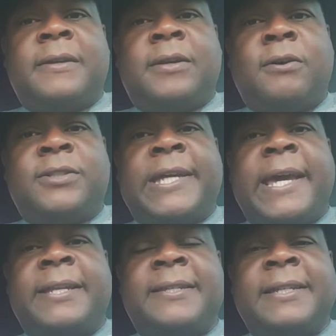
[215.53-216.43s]
Coach
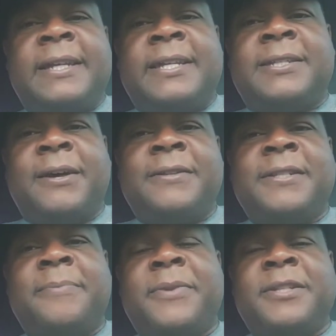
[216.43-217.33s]
Handy said he saw
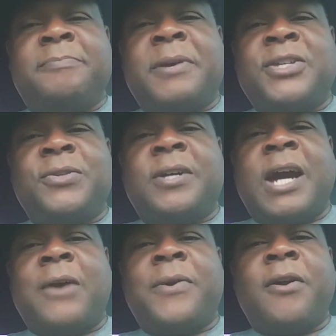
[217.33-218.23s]
something special in
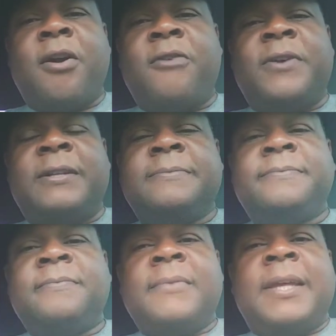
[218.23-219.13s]
Kyrie Irving.
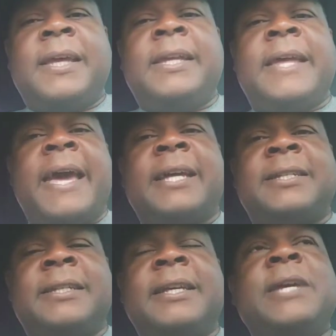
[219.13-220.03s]
And
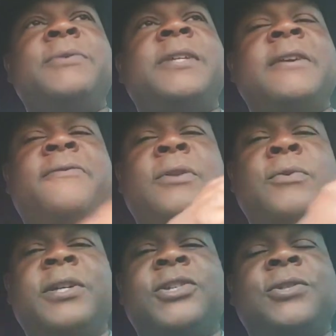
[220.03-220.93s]
actually, he was
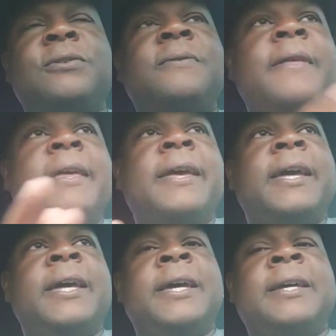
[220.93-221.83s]
influential
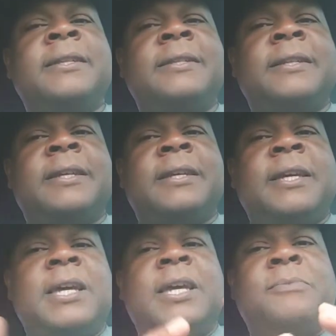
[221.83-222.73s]
in
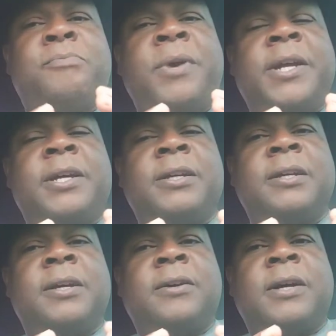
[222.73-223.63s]
bringing
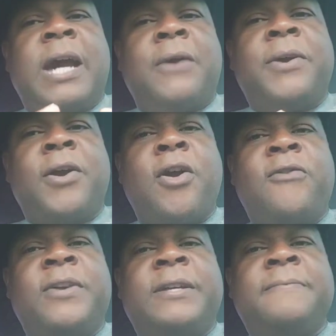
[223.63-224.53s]
Kyrie
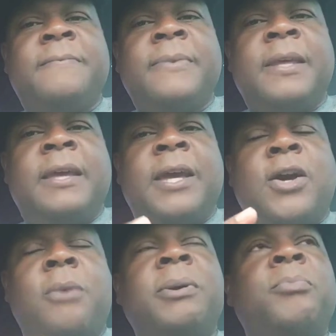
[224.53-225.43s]
Irving and
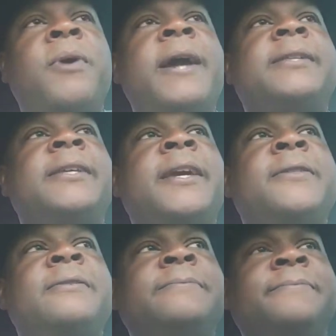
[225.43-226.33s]
Kobe Bryant
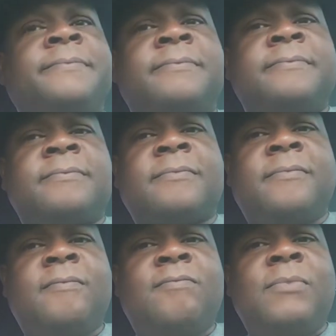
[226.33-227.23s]
together.
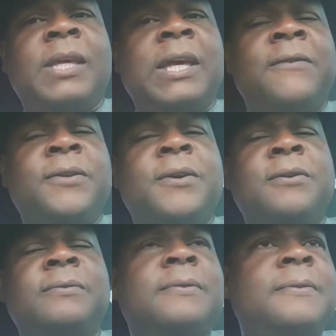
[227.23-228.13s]
Even
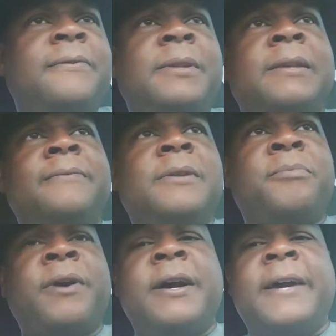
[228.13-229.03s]
though
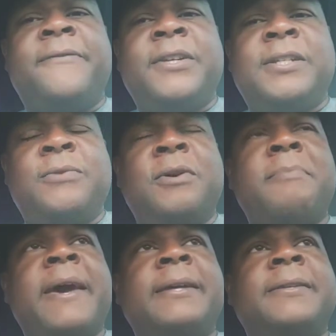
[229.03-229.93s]
LeBron eventually went
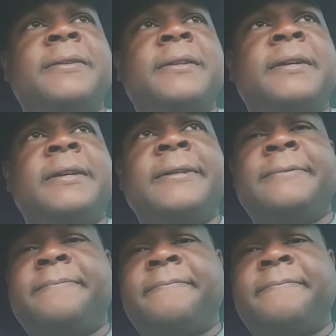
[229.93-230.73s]
back to the